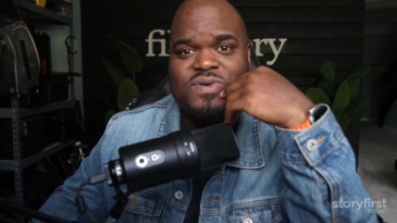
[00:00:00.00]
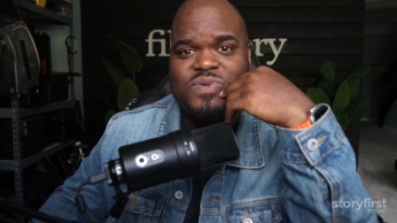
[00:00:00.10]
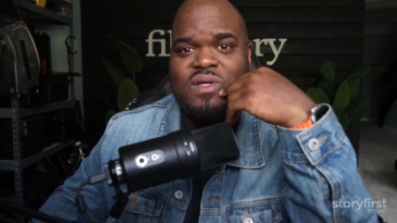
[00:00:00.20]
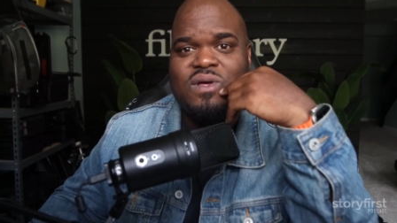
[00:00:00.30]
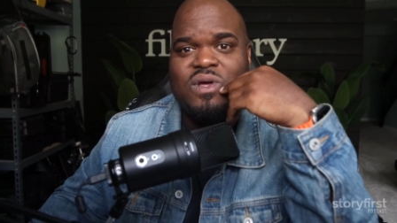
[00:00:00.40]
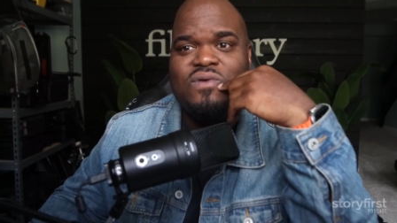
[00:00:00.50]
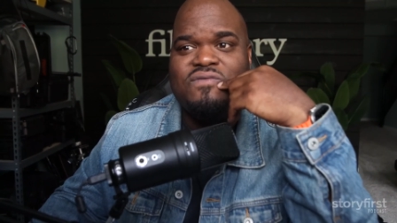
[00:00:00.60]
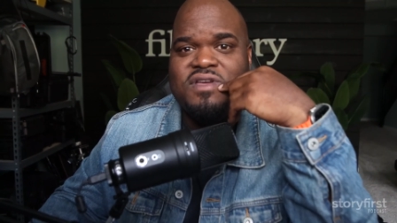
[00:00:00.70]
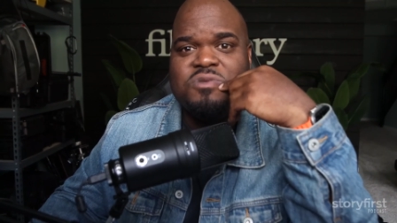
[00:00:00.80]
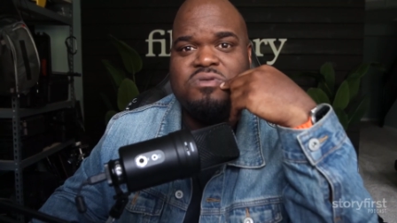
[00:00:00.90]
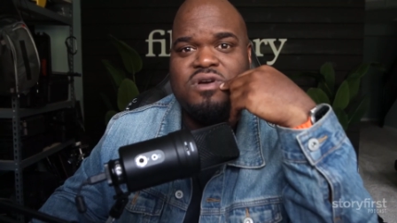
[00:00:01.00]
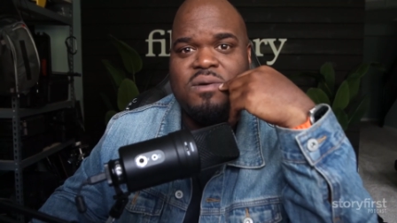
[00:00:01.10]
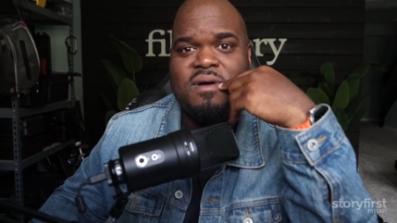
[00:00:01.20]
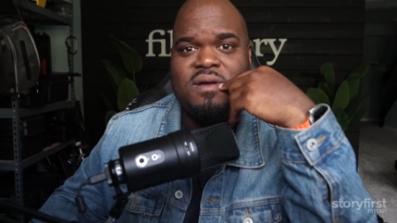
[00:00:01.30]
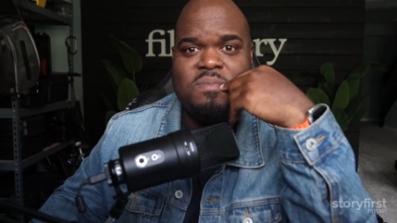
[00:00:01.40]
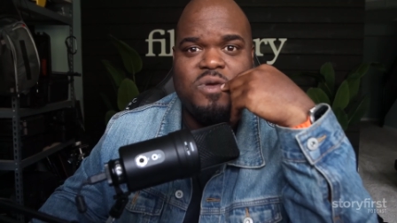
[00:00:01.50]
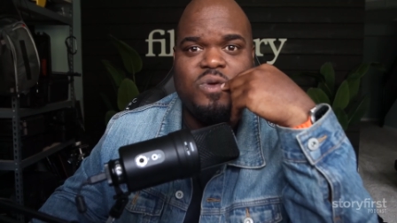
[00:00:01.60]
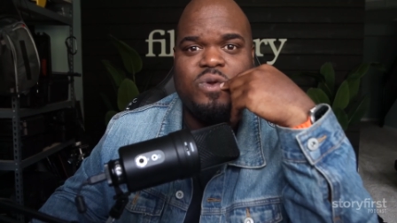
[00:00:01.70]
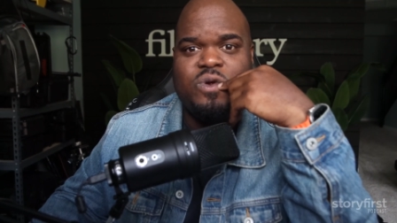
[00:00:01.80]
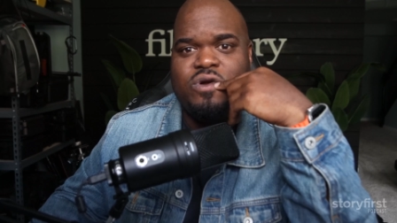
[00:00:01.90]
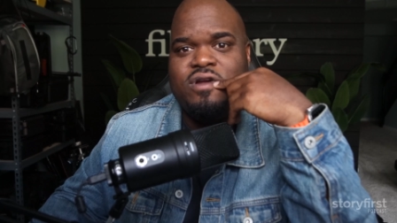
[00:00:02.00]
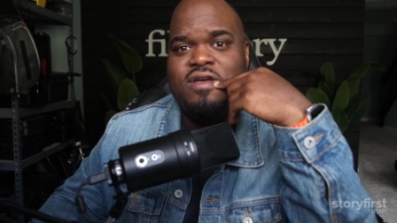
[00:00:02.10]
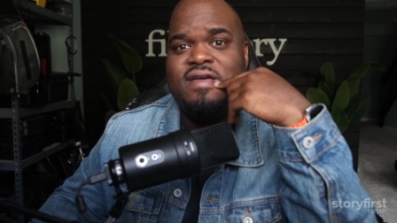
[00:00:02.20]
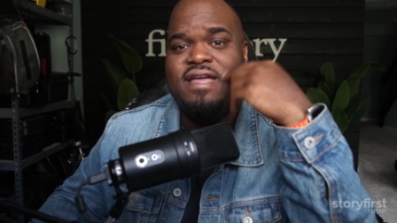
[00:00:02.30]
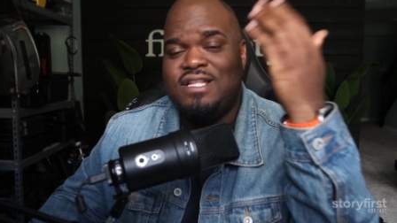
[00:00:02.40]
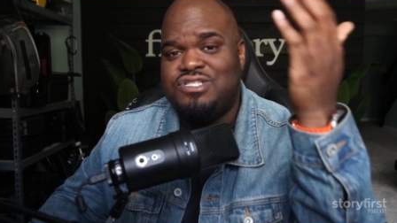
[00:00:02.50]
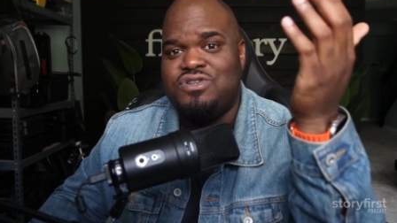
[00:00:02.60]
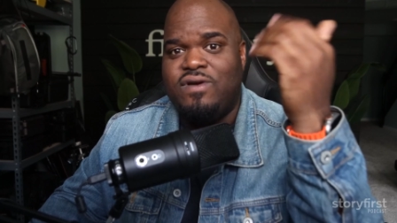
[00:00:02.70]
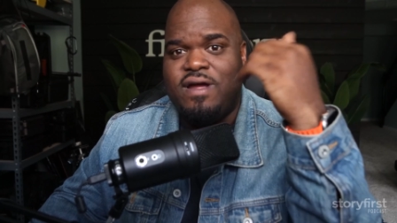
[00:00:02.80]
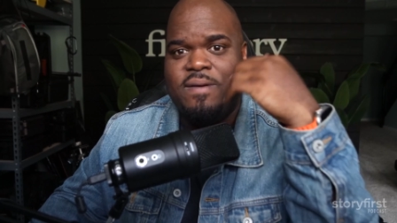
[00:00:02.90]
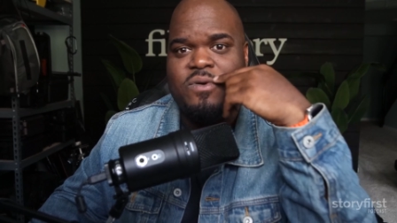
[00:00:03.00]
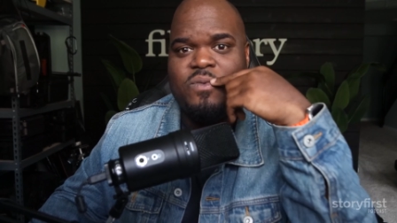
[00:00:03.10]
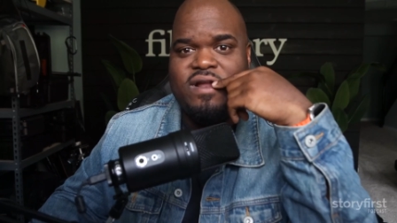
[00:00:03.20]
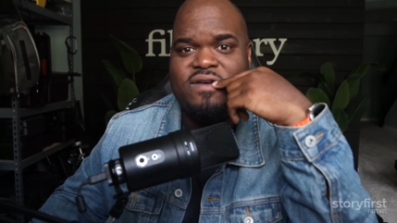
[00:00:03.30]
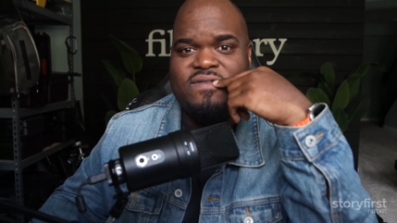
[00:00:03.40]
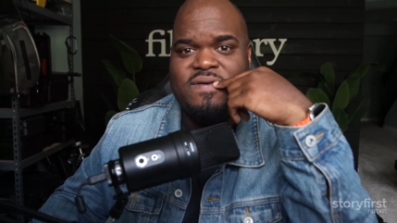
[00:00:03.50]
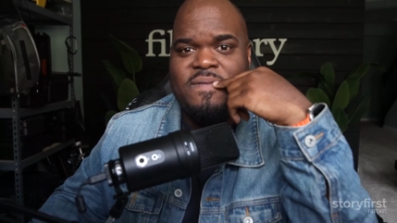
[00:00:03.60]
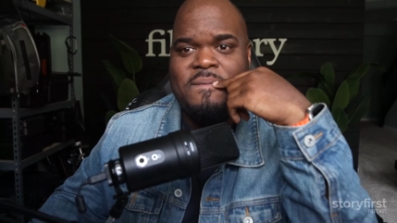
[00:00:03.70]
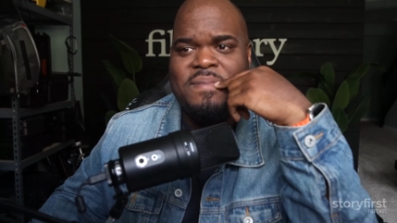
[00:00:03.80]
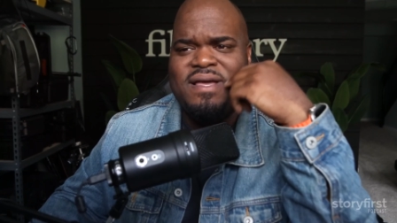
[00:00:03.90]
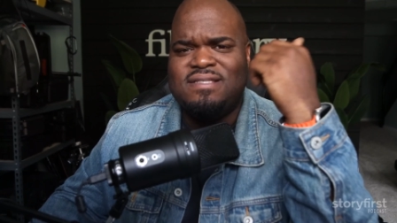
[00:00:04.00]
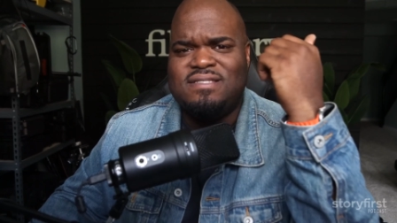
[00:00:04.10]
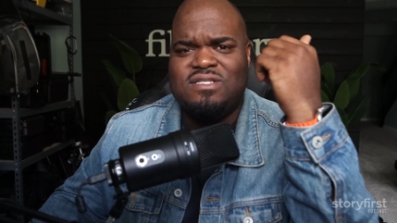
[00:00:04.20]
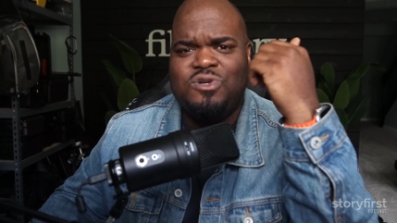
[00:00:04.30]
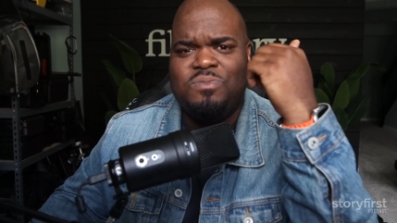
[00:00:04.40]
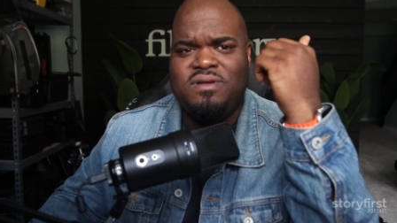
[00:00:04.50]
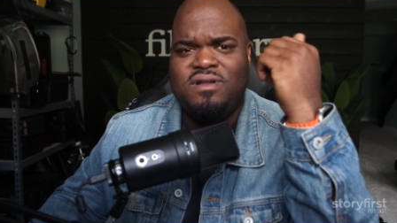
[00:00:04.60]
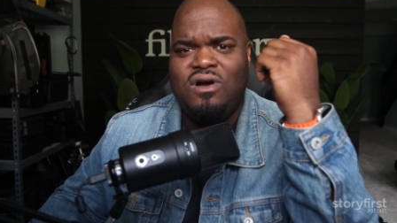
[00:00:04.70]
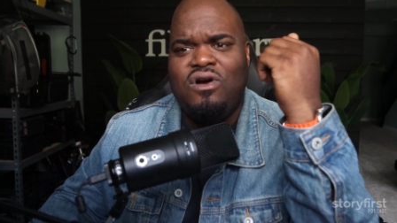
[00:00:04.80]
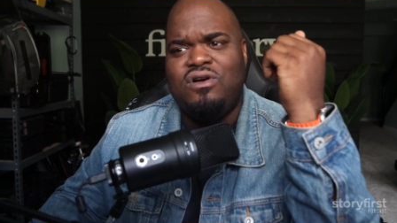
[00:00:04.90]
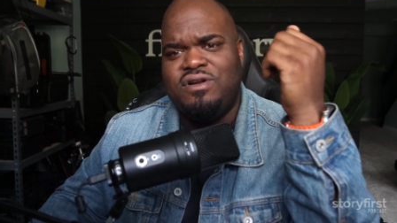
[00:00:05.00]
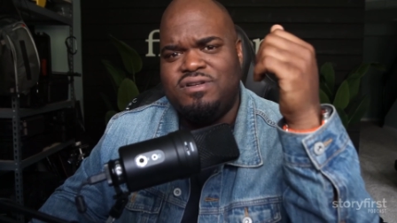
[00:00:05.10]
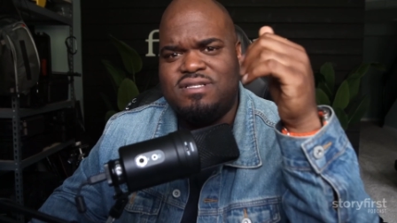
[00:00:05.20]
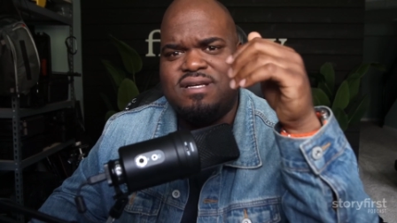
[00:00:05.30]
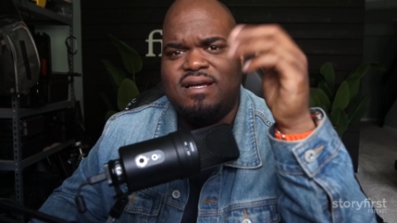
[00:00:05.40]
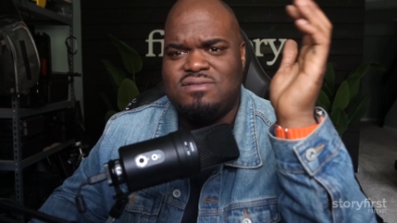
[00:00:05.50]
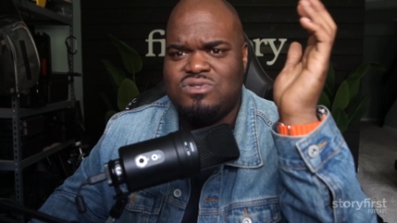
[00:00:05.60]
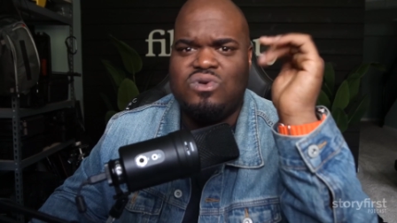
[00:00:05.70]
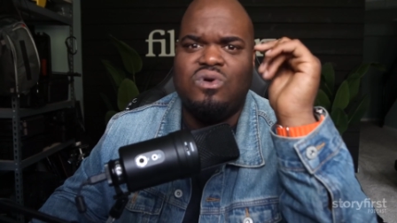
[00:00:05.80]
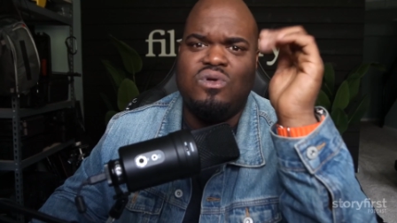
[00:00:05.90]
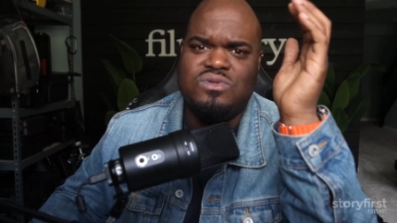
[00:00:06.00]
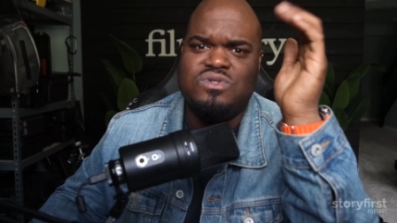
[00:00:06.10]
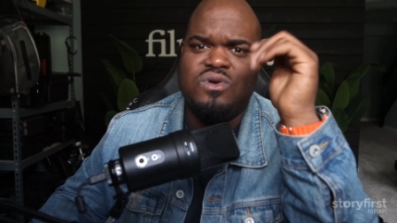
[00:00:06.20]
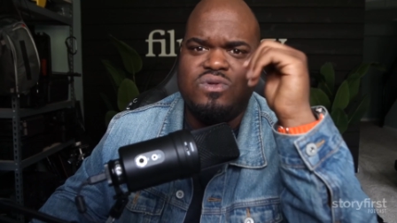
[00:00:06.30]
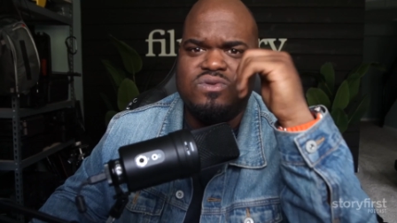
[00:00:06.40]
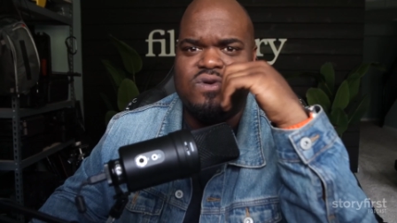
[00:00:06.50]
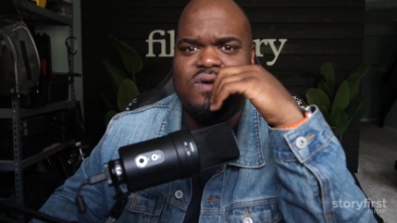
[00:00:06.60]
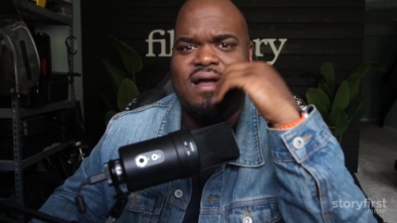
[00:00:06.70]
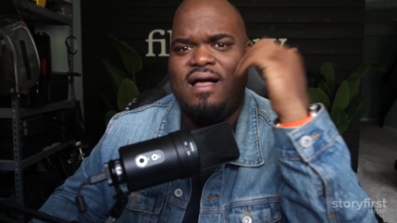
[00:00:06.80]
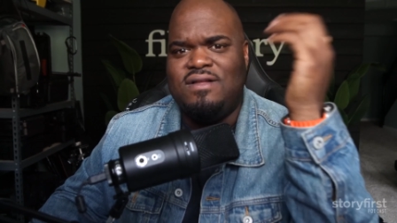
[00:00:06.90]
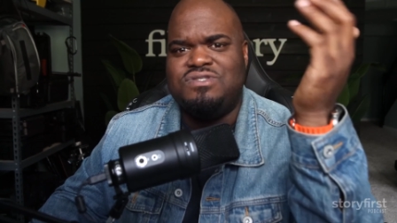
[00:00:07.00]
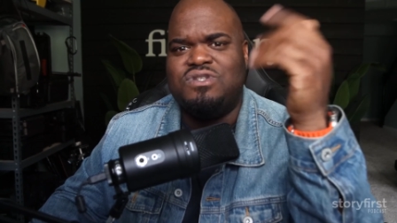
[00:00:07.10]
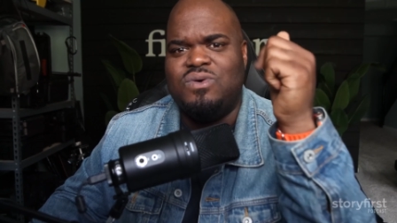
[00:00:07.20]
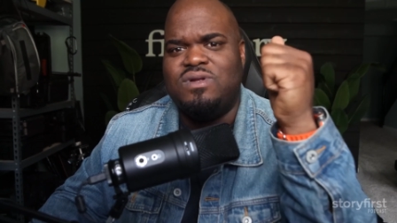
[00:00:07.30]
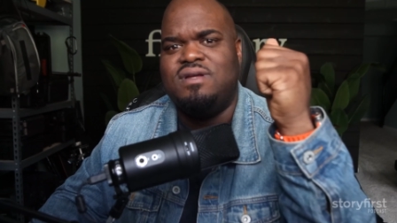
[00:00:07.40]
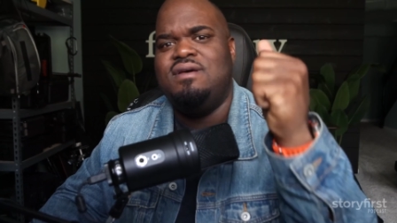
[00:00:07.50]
So I'll go to Facebook on my computer or Instagram or whatever because it's a little bit harder to like scroll and scroll and scroll. Like I'll just go to